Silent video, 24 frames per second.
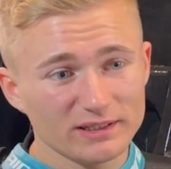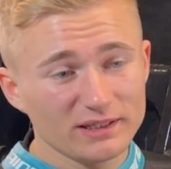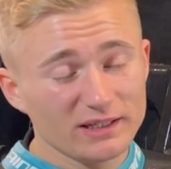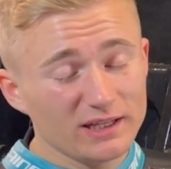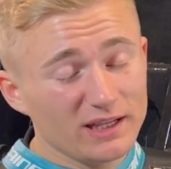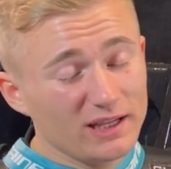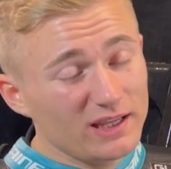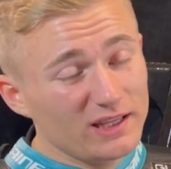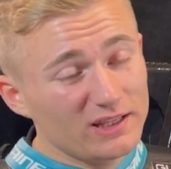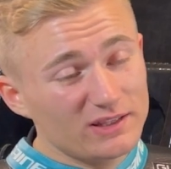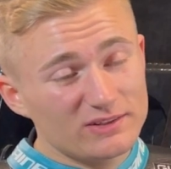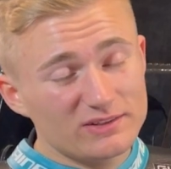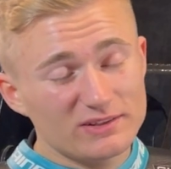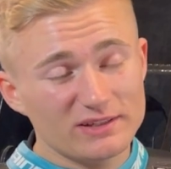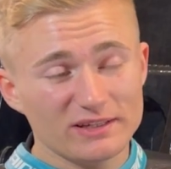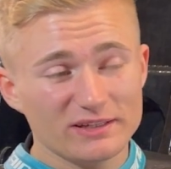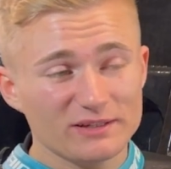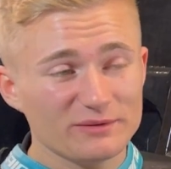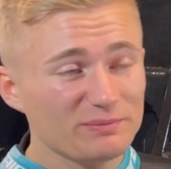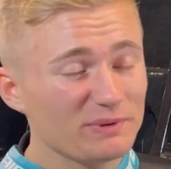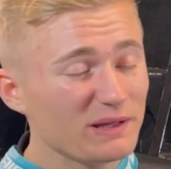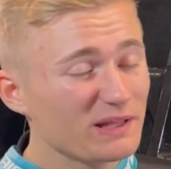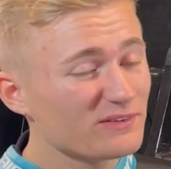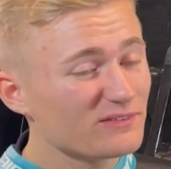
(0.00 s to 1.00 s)
It
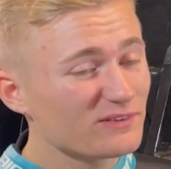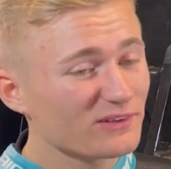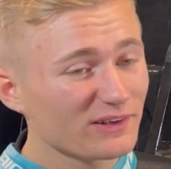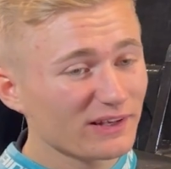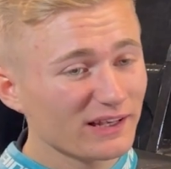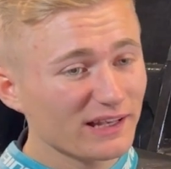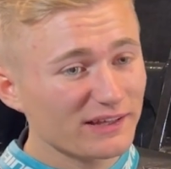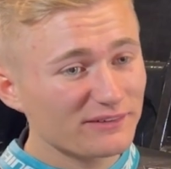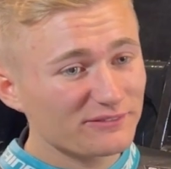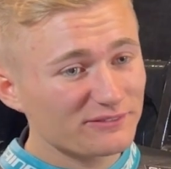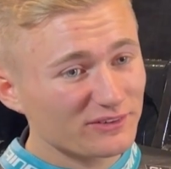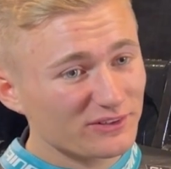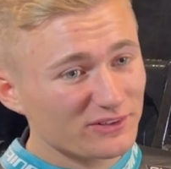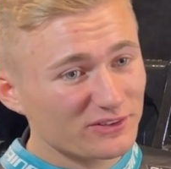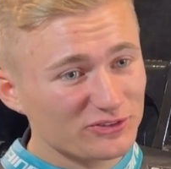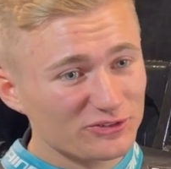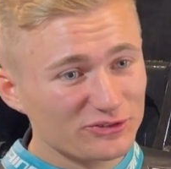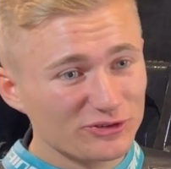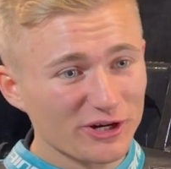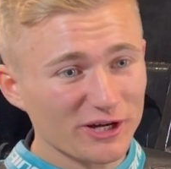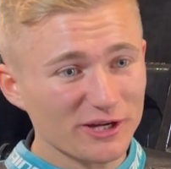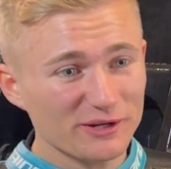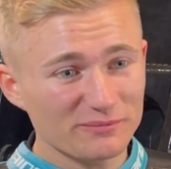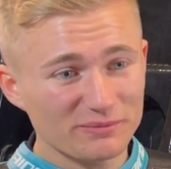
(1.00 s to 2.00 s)
depends on the length of the
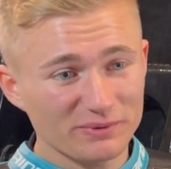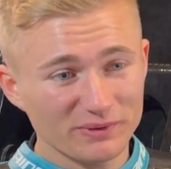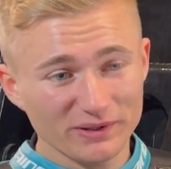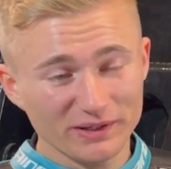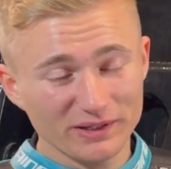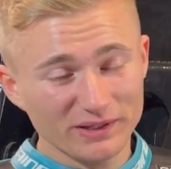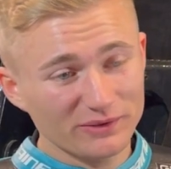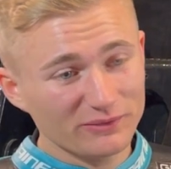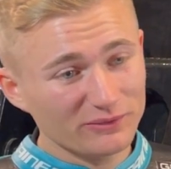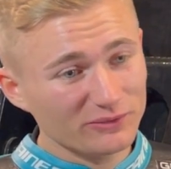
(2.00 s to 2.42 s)
straight, but it will